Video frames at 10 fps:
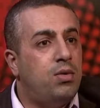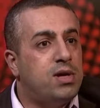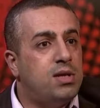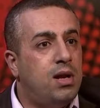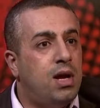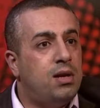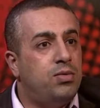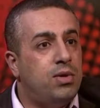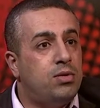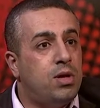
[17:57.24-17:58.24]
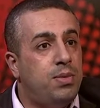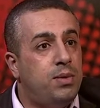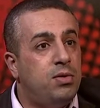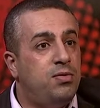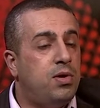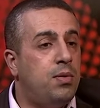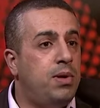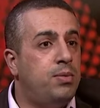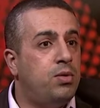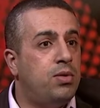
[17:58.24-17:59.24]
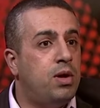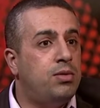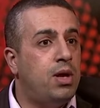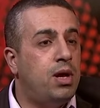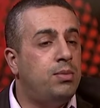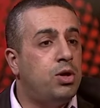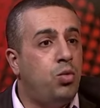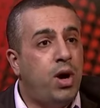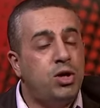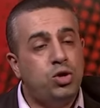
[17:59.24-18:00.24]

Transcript: was a land without a people for a people without a land. But why